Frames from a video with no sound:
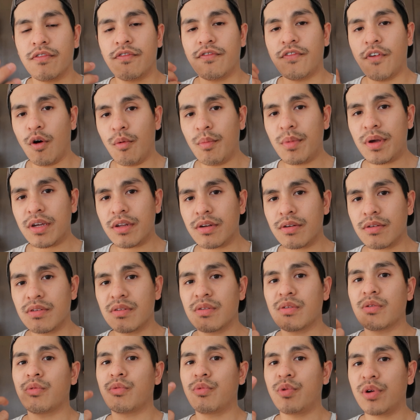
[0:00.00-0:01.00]
Foam it,
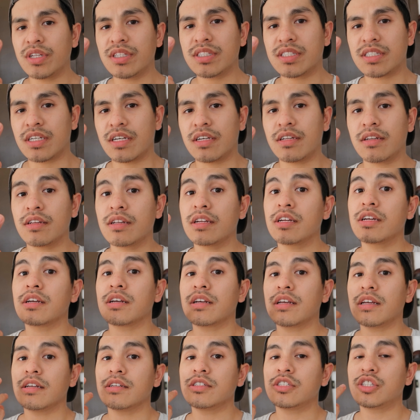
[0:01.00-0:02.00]
rinse it,
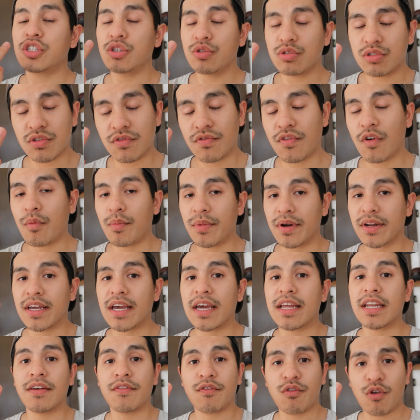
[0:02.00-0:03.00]
choose to foam it
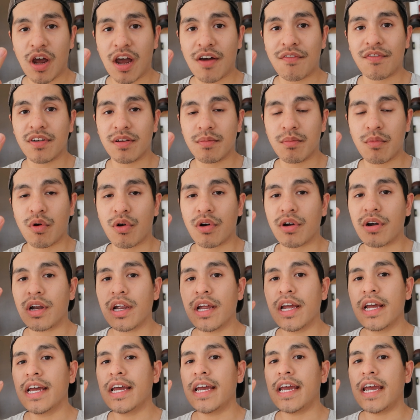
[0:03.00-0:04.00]
again if you have any more,
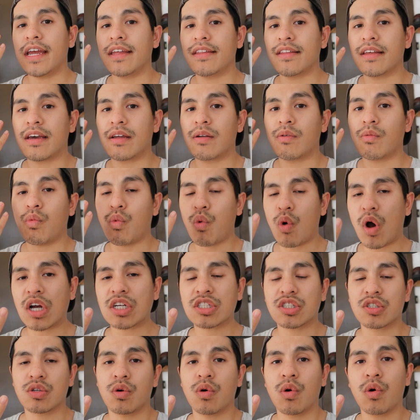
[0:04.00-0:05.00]
and then
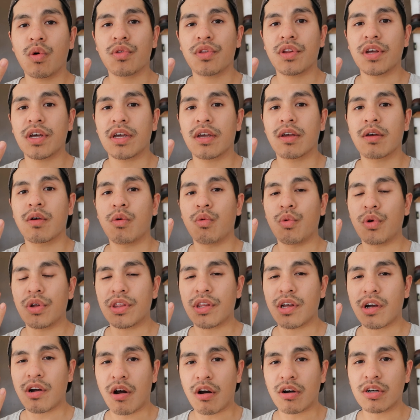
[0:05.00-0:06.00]
wash the whole thing with
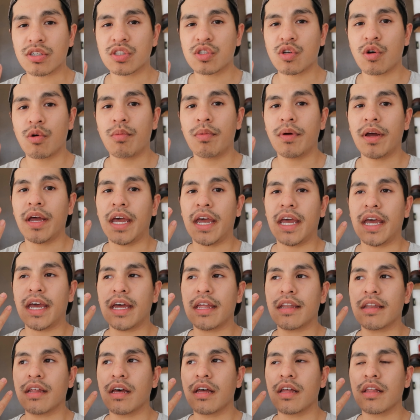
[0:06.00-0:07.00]
the car soap
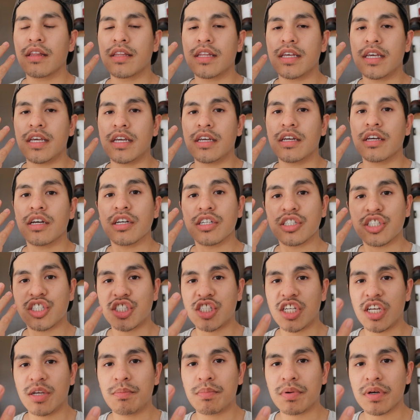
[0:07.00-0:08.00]
and the
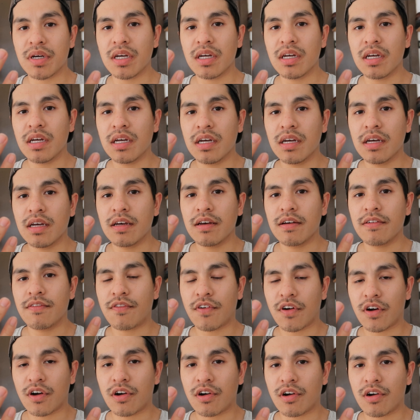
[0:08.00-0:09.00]
sheep
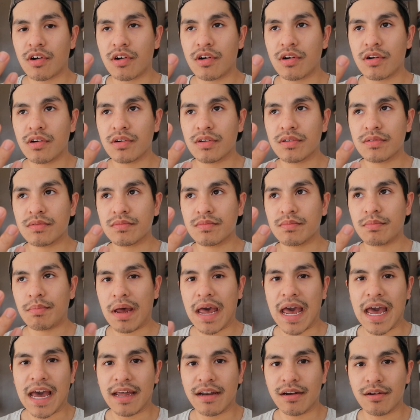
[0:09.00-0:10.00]
fur
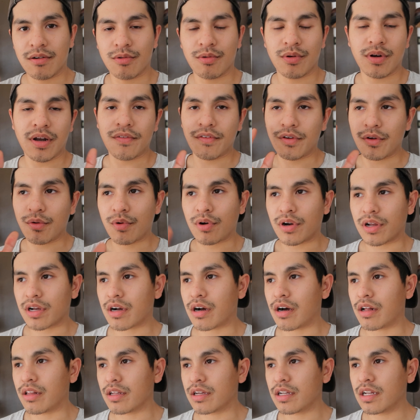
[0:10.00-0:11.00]
pad or whatever you want to
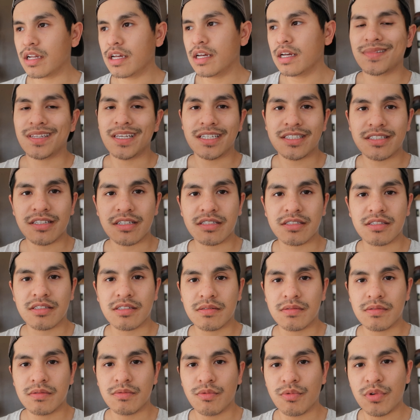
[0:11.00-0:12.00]
call it. It just
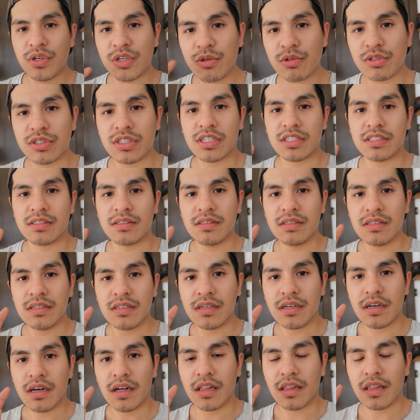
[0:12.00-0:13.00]
reduces
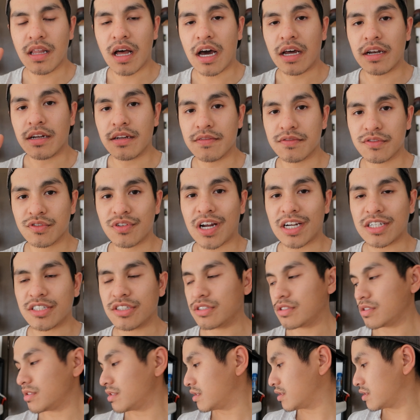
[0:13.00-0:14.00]
a lot of scratches.